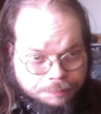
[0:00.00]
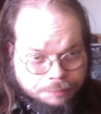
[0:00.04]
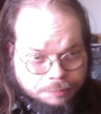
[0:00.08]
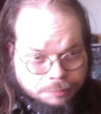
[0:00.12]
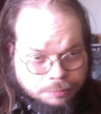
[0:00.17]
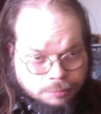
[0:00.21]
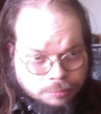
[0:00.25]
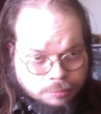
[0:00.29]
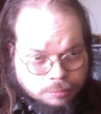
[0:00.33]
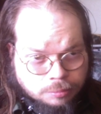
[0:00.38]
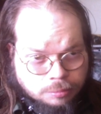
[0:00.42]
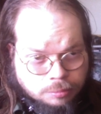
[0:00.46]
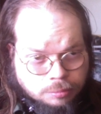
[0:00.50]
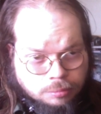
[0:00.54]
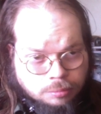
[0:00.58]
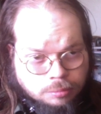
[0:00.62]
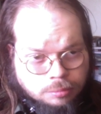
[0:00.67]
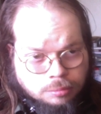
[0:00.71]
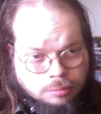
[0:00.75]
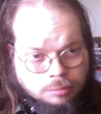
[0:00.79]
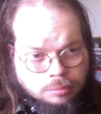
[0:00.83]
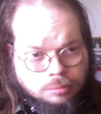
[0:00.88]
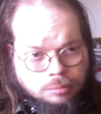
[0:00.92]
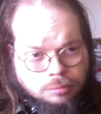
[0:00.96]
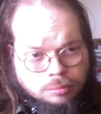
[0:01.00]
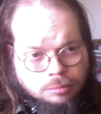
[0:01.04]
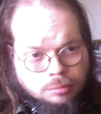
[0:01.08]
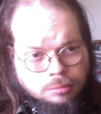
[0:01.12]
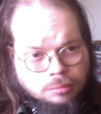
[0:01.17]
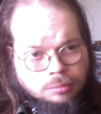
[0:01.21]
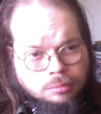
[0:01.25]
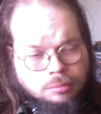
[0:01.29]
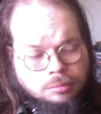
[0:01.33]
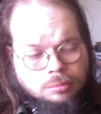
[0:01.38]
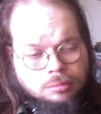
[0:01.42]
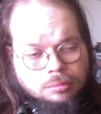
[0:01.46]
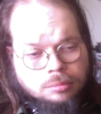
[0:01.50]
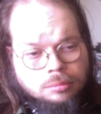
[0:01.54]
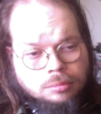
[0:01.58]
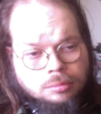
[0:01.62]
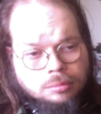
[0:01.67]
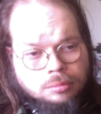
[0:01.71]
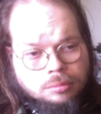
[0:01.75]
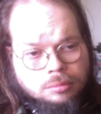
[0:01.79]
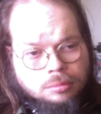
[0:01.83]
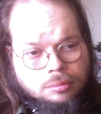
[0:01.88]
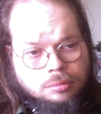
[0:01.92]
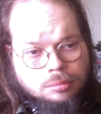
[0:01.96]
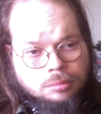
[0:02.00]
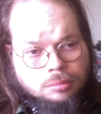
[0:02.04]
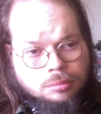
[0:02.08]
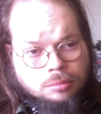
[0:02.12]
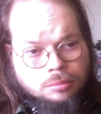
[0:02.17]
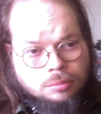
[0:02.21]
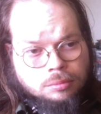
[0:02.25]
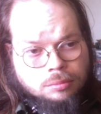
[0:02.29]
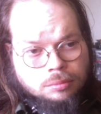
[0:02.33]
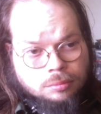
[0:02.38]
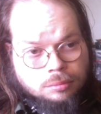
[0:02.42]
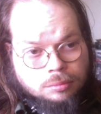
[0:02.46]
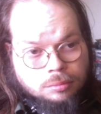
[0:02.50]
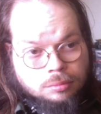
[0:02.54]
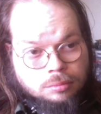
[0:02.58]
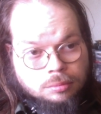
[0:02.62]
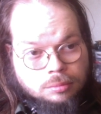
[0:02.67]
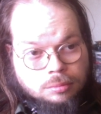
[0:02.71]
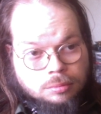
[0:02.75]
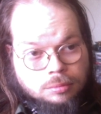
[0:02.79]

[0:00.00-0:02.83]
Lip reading: No one is speaking in this clip.